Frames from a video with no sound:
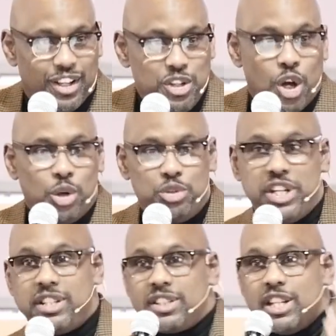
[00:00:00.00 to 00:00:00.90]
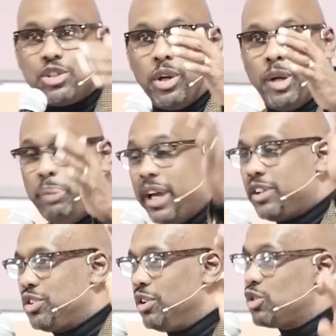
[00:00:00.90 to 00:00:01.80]
You know who Jesus is on a
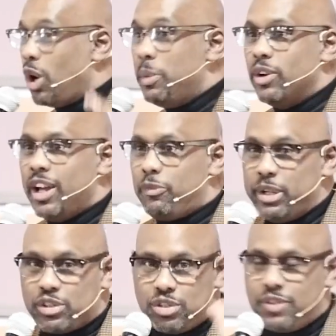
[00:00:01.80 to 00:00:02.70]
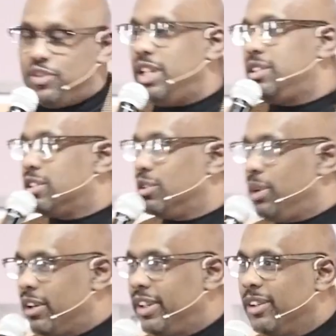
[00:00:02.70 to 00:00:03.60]
picture. That's why we don't have pictures of Jesus
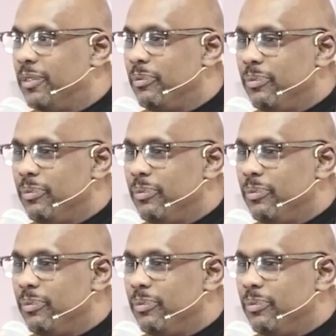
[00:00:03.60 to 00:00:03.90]
around here.